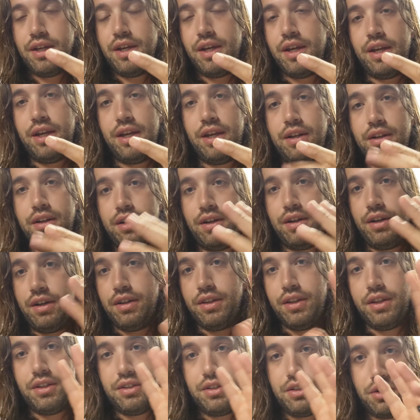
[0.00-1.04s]
And
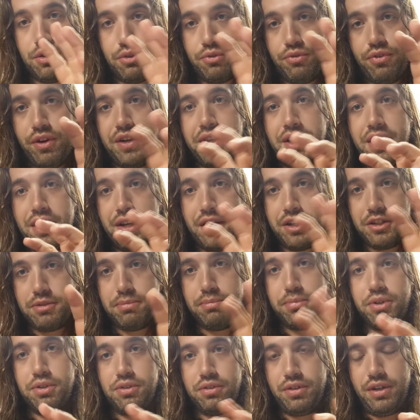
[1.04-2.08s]
then, find that nice
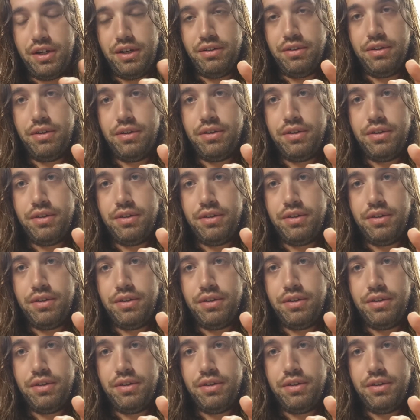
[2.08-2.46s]
middle ground.